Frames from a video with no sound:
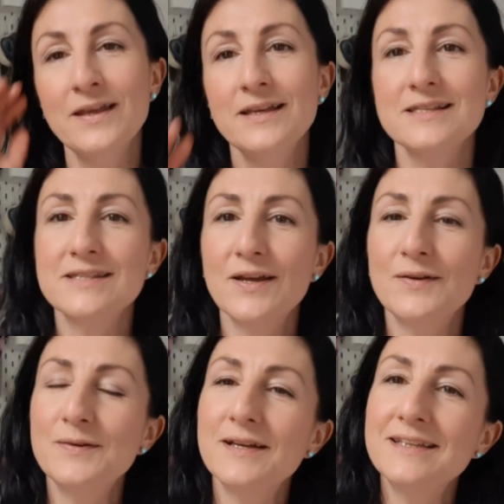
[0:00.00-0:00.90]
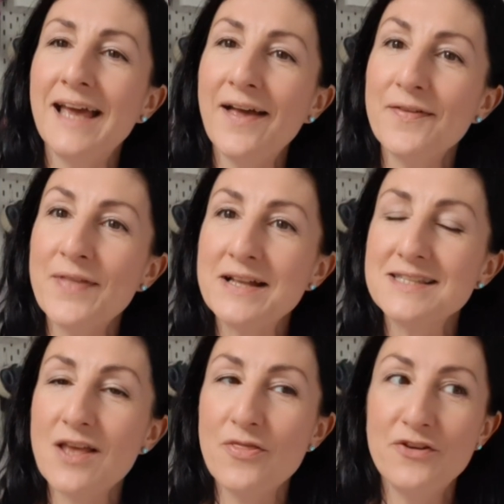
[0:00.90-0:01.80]
So yeah,
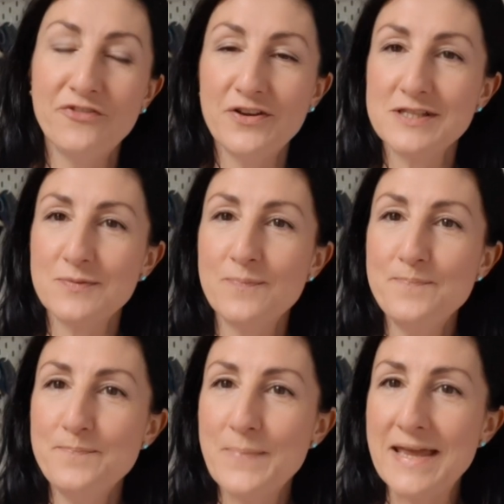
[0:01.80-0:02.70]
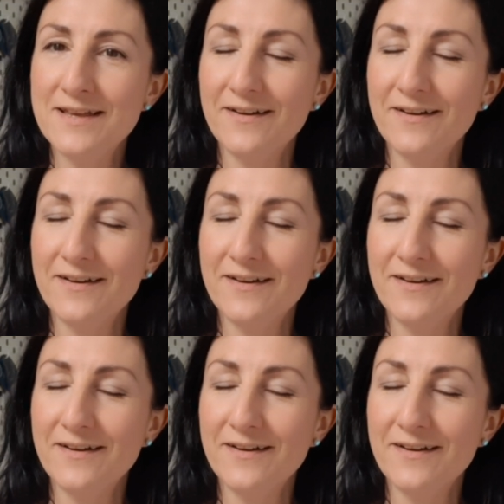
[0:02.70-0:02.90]
that's the first make